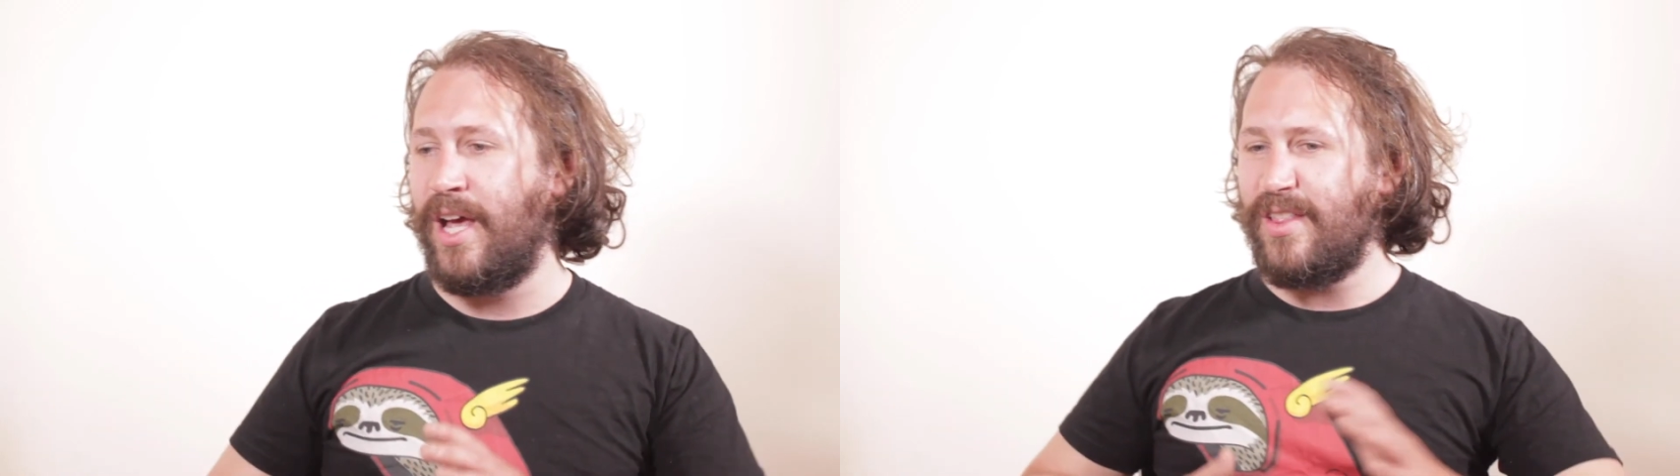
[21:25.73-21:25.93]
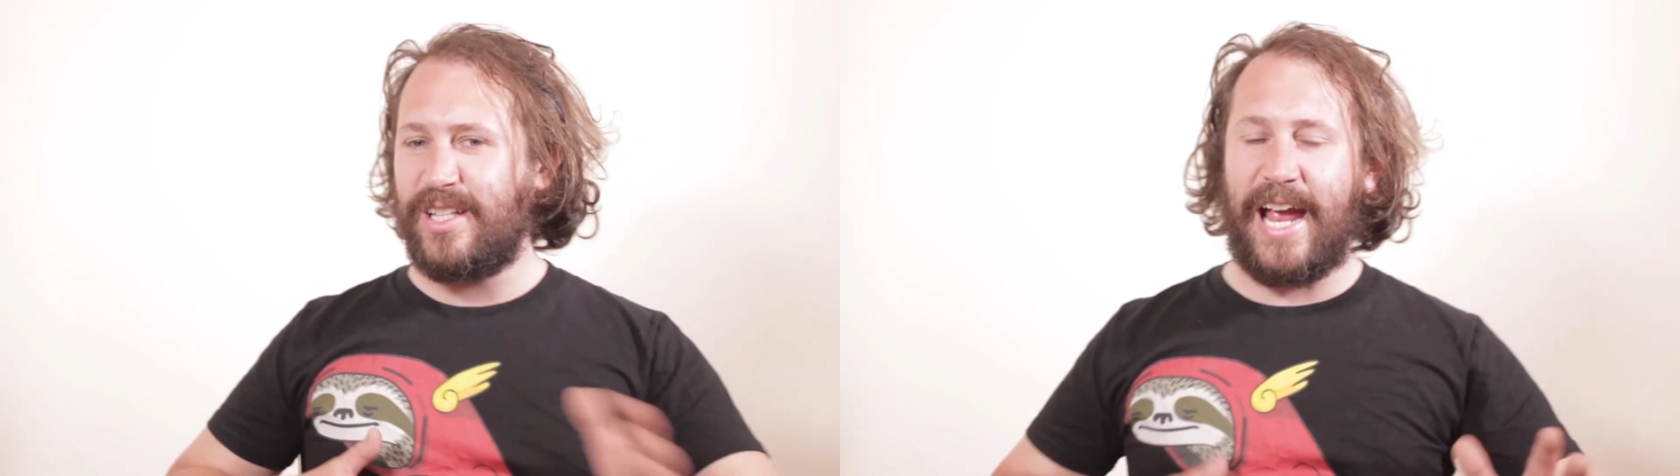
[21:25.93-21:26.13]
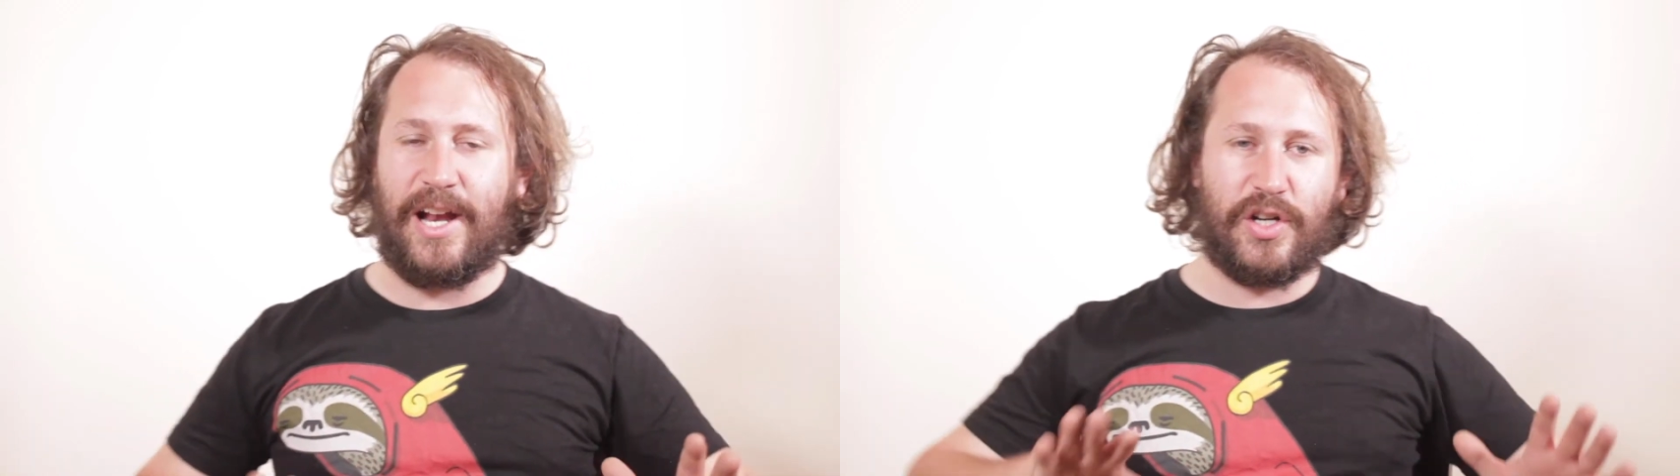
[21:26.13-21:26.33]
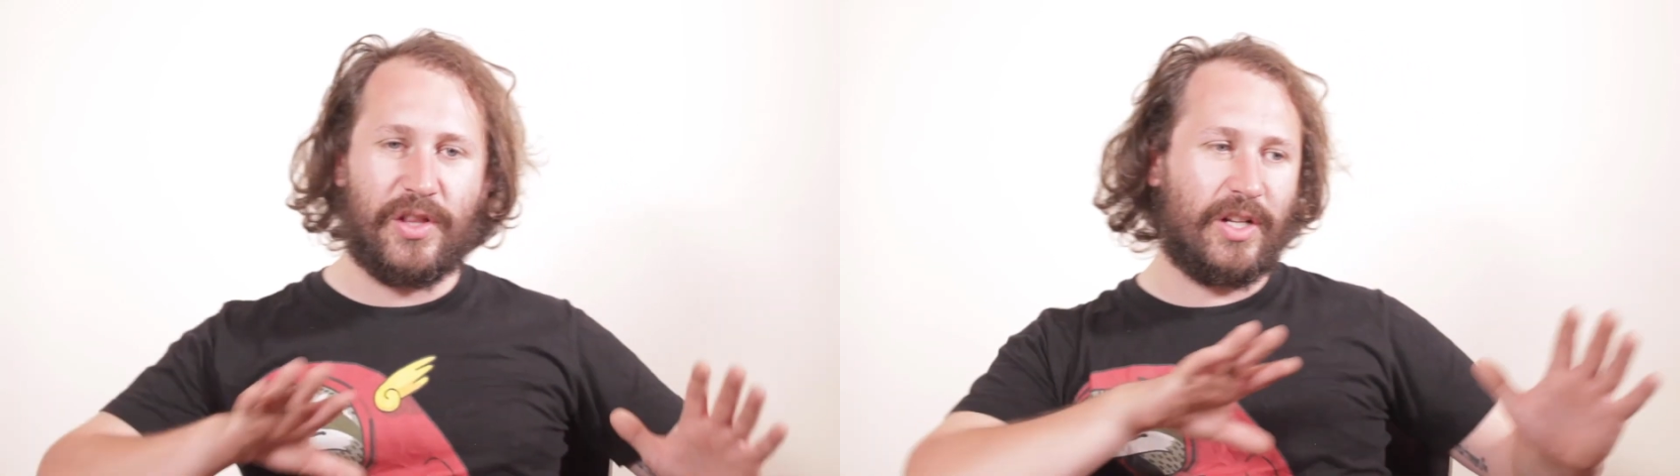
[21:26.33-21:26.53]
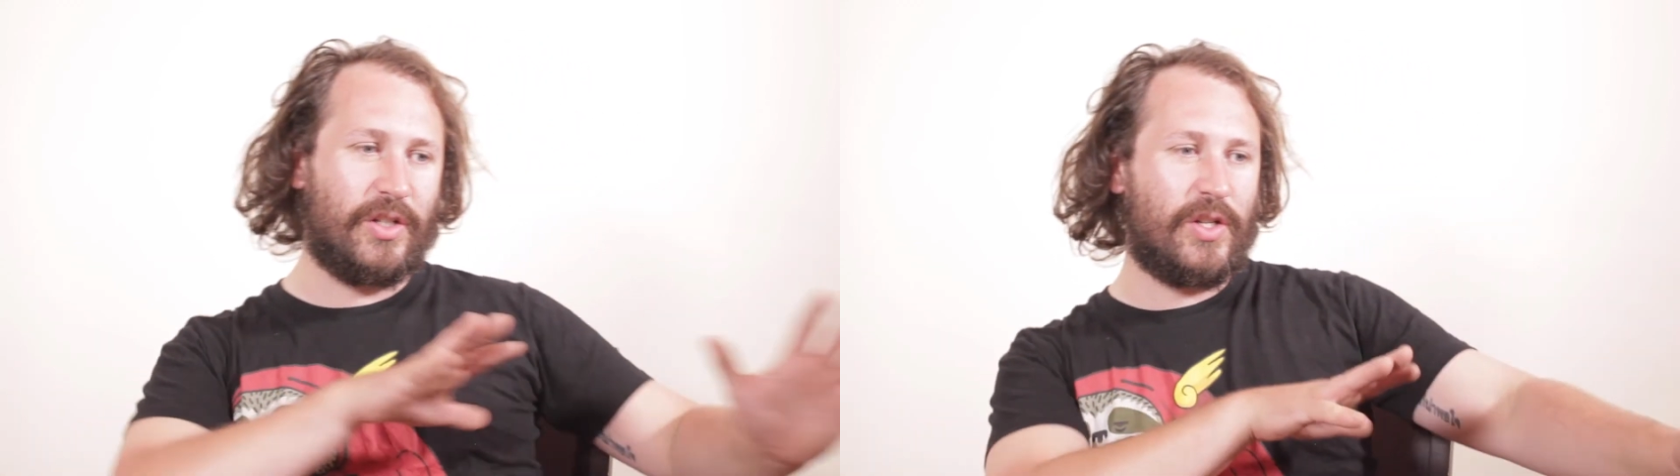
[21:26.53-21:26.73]
the
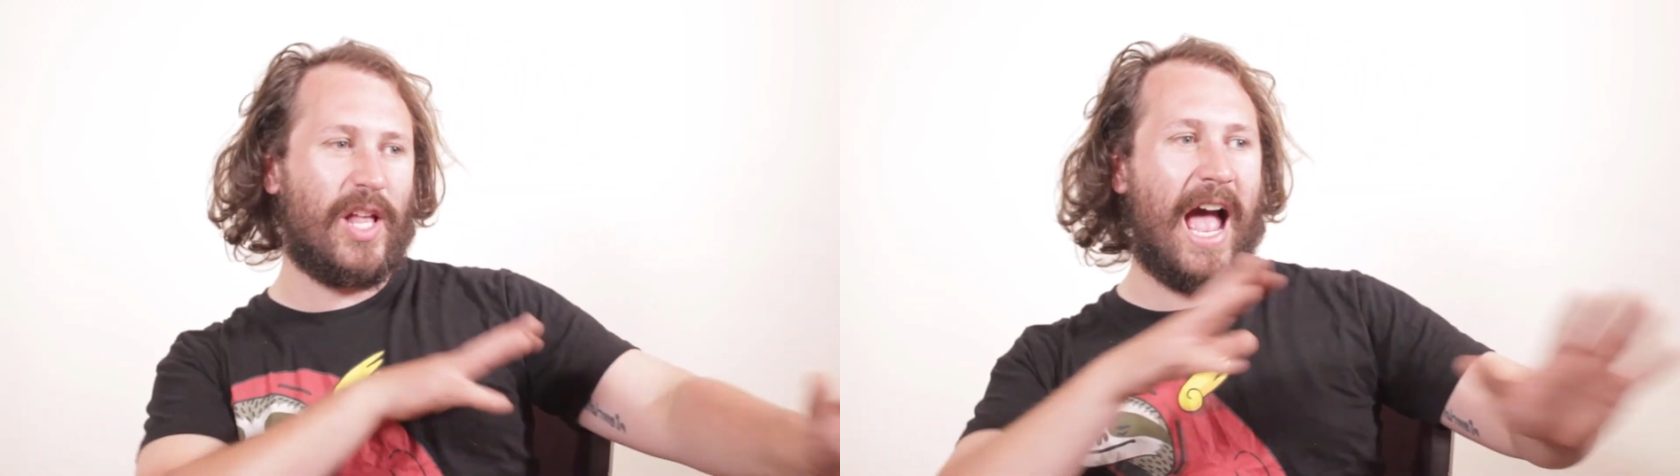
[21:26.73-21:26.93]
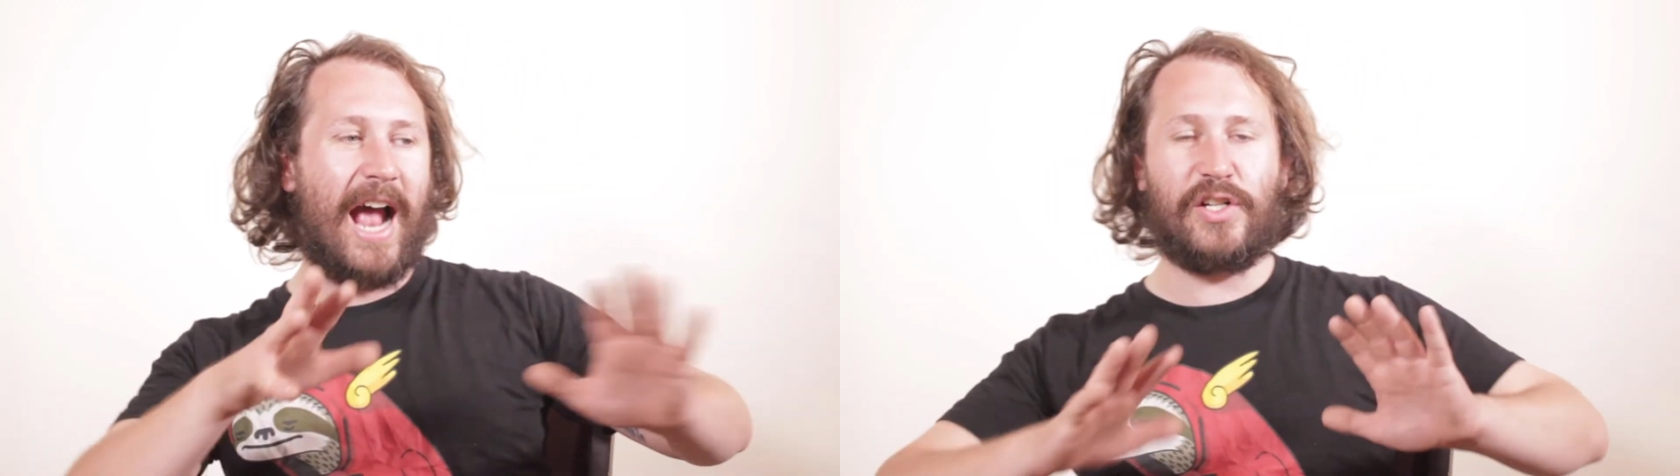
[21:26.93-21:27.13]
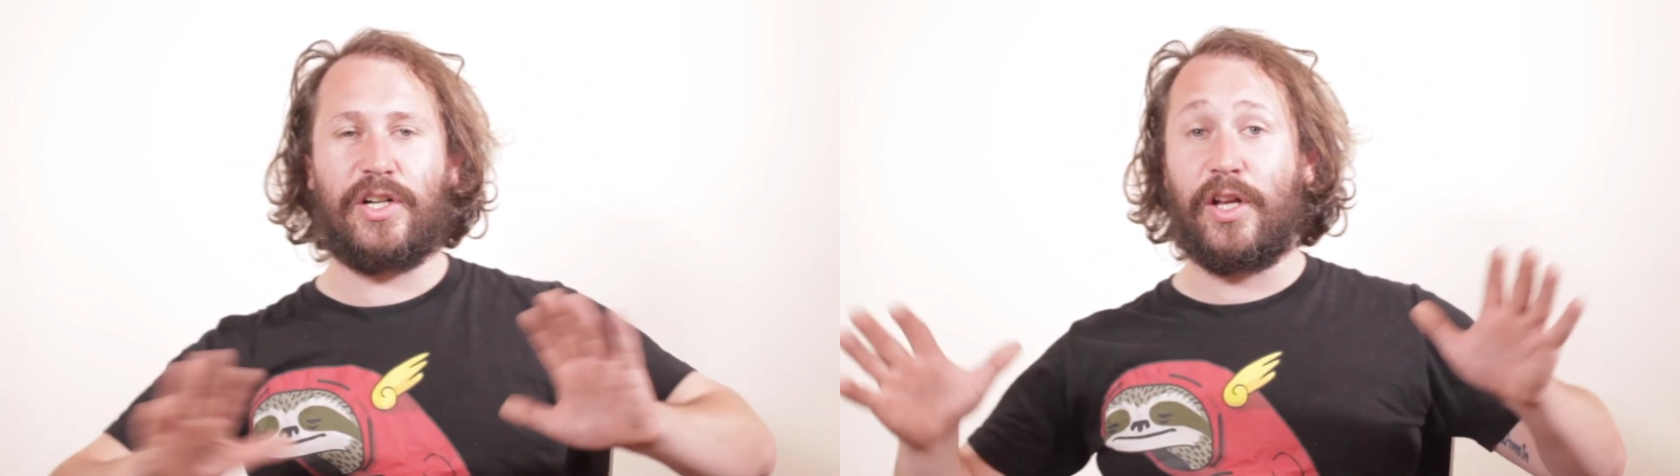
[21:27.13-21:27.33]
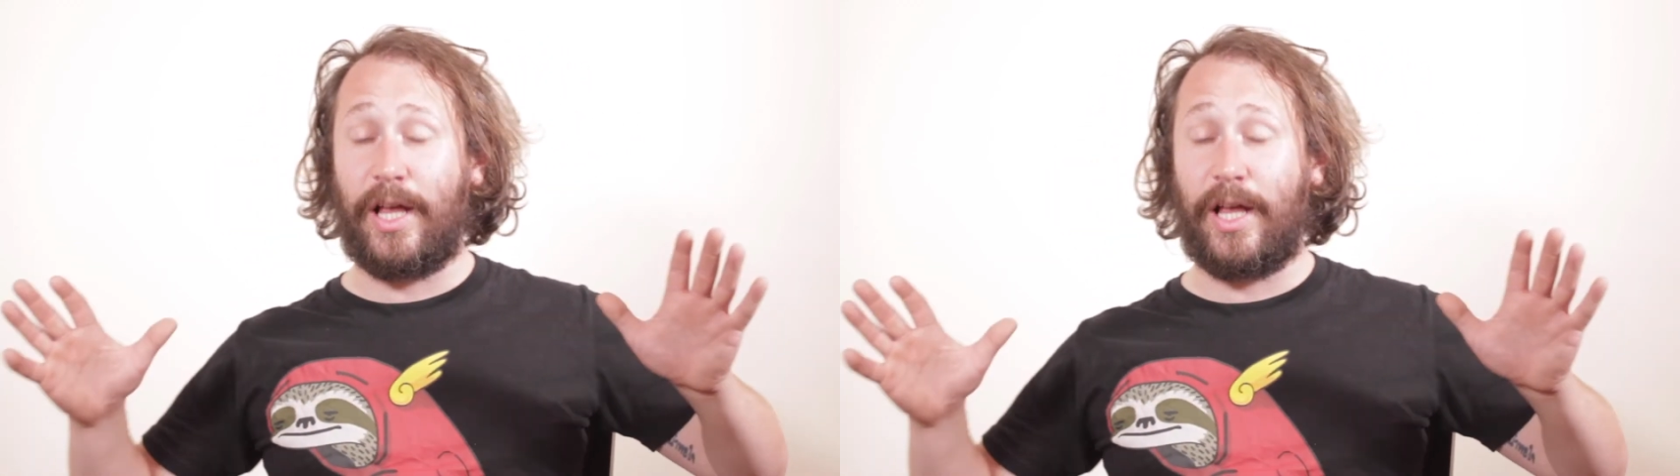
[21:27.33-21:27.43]
tension, and the, the action.